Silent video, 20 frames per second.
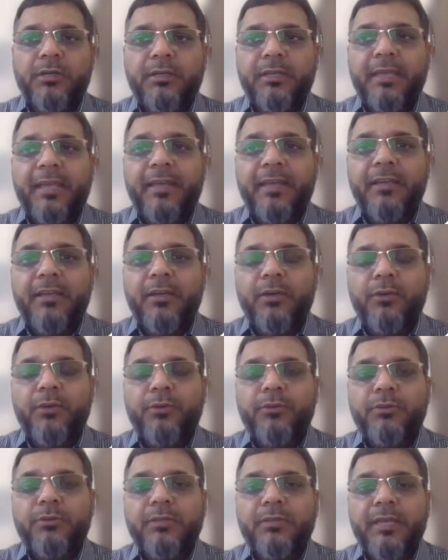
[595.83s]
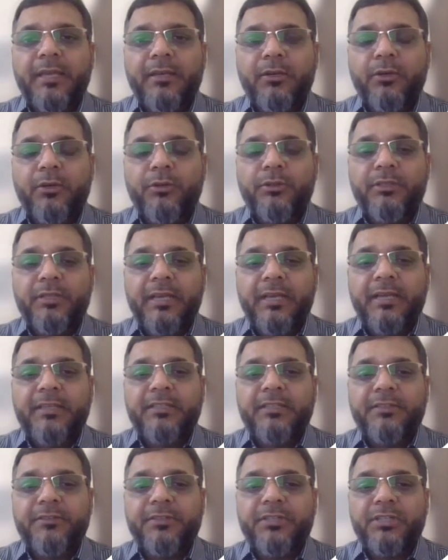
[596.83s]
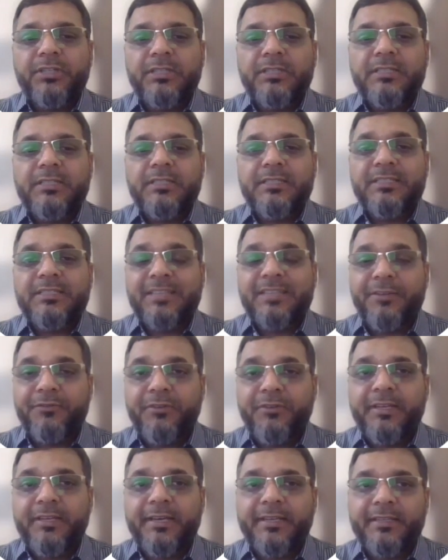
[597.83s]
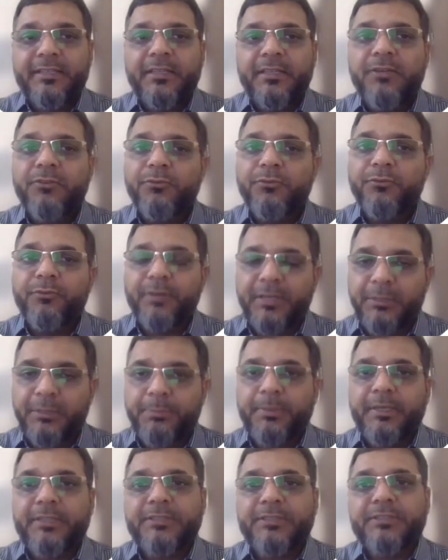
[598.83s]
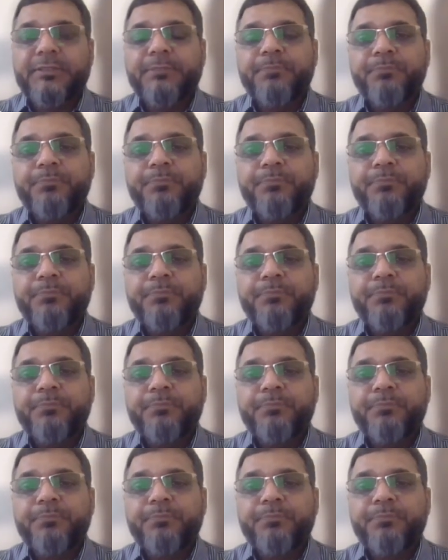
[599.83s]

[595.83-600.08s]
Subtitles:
carry on the activities safely at the workplace.